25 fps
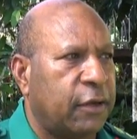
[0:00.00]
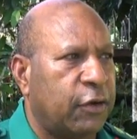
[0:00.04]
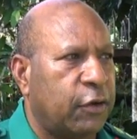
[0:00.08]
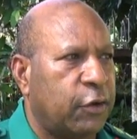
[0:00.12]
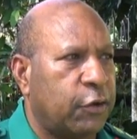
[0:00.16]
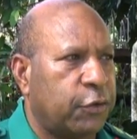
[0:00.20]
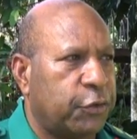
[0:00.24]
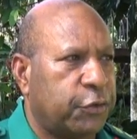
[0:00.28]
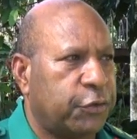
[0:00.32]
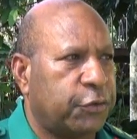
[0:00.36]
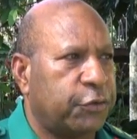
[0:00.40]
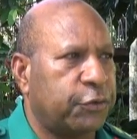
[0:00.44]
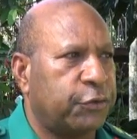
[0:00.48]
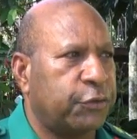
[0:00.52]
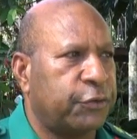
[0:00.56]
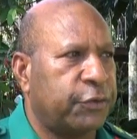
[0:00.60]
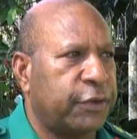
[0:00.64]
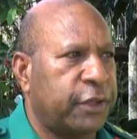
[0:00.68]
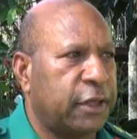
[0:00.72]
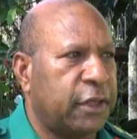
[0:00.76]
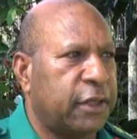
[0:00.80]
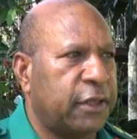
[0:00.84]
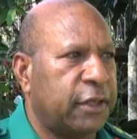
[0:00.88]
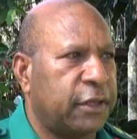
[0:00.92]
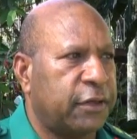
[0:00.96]
go through
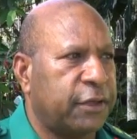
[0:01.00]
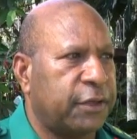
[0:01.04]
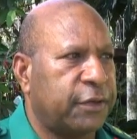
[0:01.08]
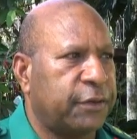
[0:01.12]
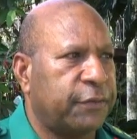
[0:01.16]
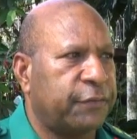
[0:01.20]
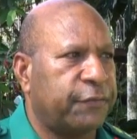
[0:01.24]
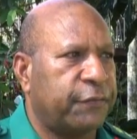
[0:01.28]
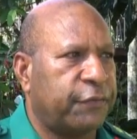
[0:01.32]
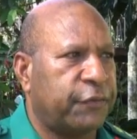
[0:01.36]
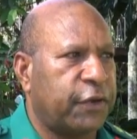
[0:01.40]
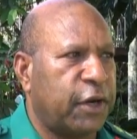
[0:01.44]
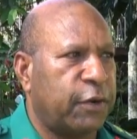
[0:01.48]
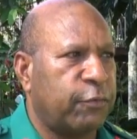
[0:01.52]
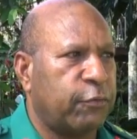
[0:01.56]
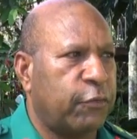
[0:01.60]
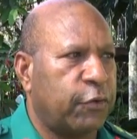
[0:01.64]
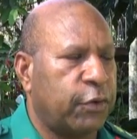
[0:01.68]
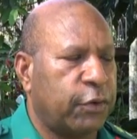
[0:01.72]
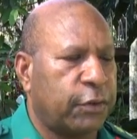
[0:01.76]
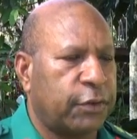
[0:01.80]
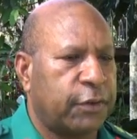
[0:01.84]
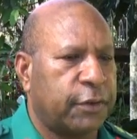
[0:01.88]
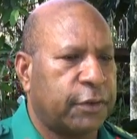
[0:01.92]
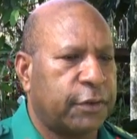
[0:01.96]
the leadership
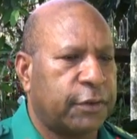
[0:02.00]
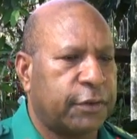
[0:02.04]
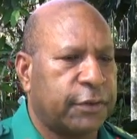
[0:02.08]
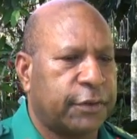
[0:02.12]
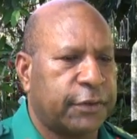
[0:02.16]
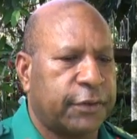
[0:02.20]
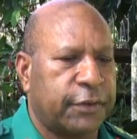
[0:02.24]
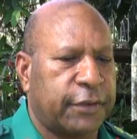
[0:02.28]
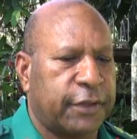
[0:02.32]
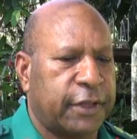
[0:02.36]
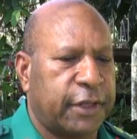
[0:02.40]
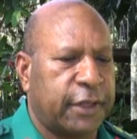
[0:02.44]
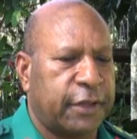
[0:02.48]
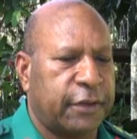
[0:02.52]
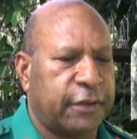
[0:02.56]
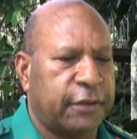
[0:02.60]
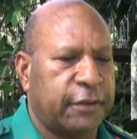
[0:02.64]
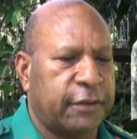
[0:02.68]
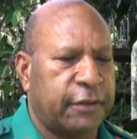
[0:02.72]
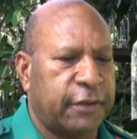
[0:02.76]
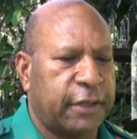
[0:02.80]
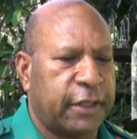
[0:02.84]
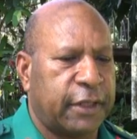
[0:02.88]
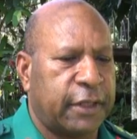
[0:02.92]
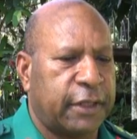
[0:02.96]
framework, so that
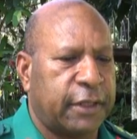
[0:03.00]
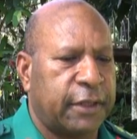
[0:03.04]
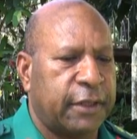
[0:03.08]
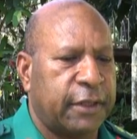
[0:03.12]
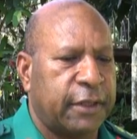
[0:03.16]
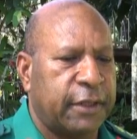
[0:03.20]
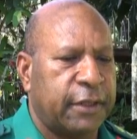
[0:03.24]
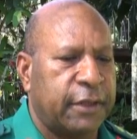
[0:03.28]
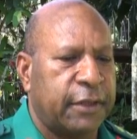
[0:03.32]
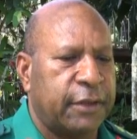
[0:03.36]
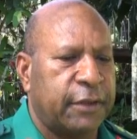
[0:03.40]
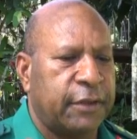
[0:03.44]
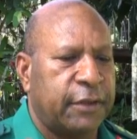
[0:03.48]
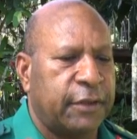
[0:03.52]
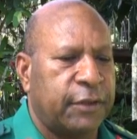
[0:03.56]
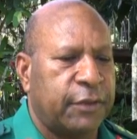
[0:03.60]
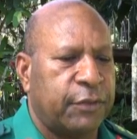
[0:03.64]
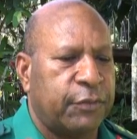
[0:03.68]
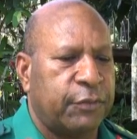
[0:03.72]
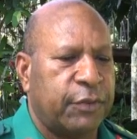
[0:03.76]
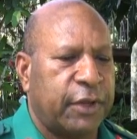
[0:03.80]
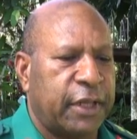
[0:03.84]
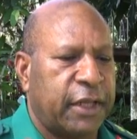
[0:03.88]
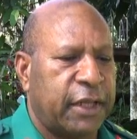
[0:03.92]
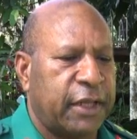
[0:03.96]

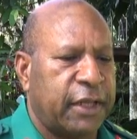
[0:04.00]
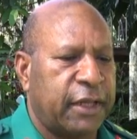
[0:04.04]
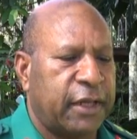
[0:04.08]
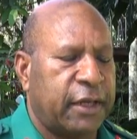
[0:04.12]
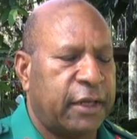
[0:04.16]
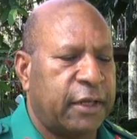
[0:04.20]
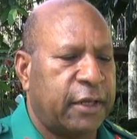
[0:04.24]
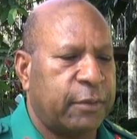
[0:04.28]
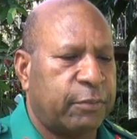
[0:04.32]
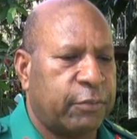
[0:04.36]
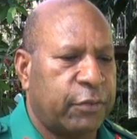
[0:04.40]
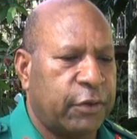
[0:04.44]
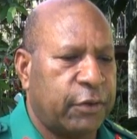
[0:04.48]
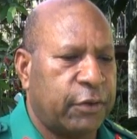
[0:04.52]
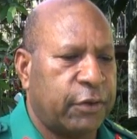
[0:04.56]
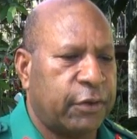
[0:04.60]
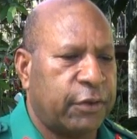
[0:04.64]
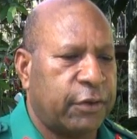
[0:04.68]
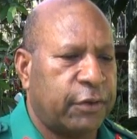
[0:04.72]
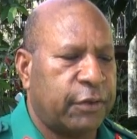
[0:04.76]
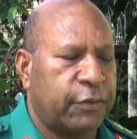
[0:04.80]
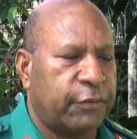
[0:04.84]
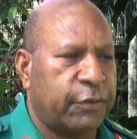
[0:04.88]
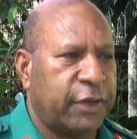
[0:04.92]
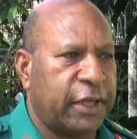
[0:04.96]
when they are
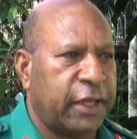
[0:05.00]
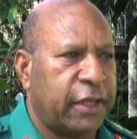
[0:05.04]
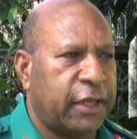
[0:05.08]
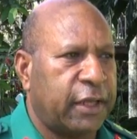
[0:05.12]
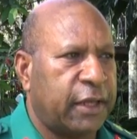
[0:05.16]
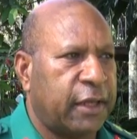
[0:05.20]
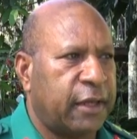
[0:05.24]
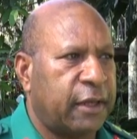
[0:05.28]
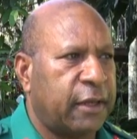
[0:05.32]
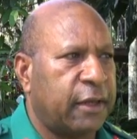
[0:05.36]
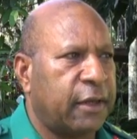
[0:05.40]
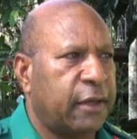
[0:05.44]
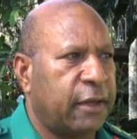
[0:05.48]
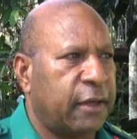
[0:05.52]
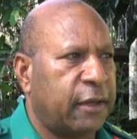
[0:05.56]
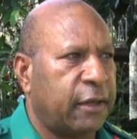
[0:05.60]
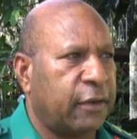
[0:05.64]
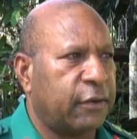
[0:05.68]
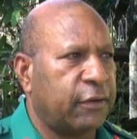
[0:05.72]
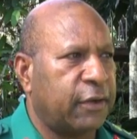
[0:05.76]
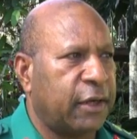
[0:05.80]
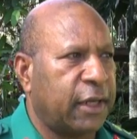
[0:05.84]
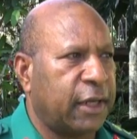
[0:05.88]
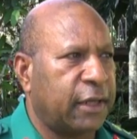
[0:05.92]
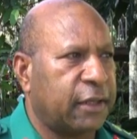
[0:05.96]
deployed or when they are
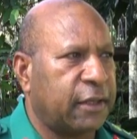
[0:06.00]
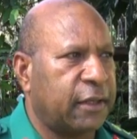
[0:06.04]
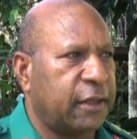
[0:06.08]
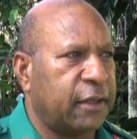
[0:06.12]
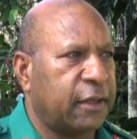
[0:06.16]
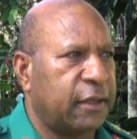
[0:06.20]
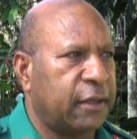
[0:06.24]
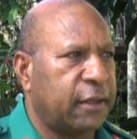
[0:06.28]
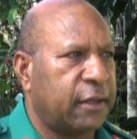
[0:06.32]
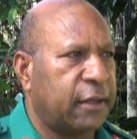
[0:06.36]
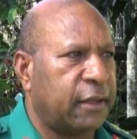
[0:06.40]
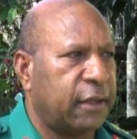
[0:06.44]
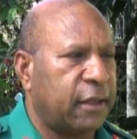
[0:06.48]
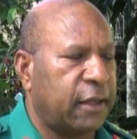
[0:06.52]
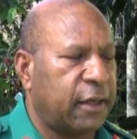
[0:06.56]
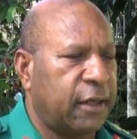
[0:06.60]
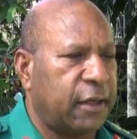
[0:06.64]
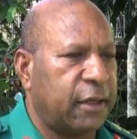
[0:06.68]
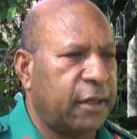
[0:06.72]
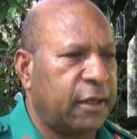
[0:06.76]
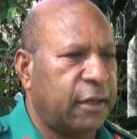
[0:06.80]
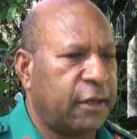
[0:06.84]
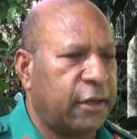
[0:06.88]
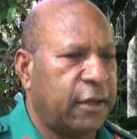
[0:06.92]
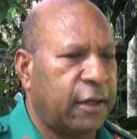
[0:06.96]
conducting
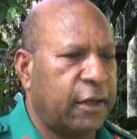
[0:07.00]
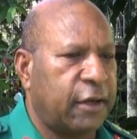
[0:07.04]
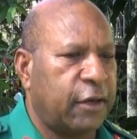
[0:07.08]
any